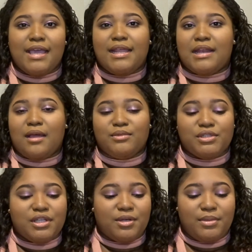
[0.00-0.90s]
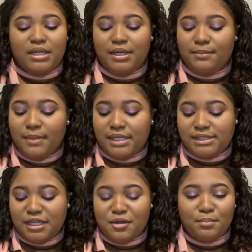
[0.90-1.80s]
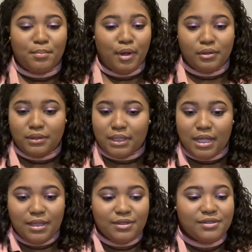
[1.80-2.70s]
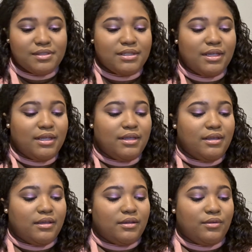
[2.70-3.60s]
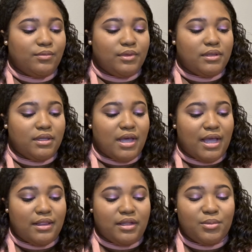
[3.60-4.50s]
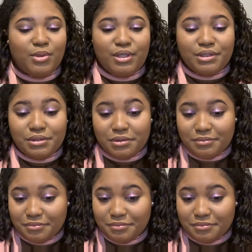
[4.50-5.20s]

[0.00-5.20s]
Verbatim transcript: And I'm just going to be mixing both the colors with a highlighter brush.